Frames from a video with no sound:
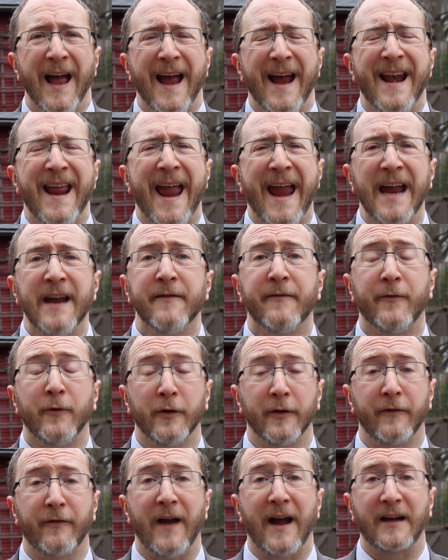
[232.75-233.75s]
and a
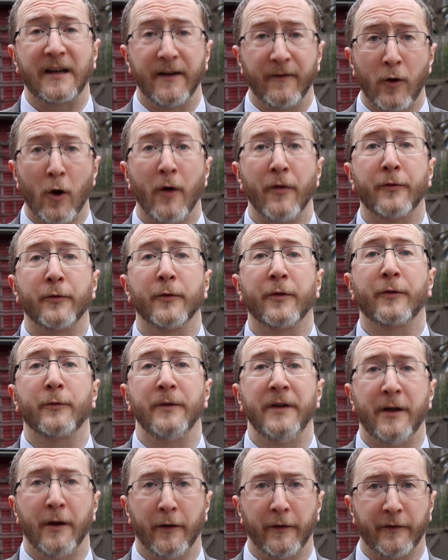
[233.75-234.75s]
handful, in fact, have gone through
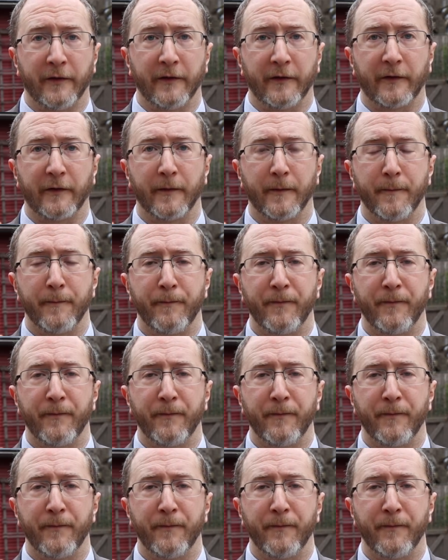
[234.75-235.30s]
3 doses.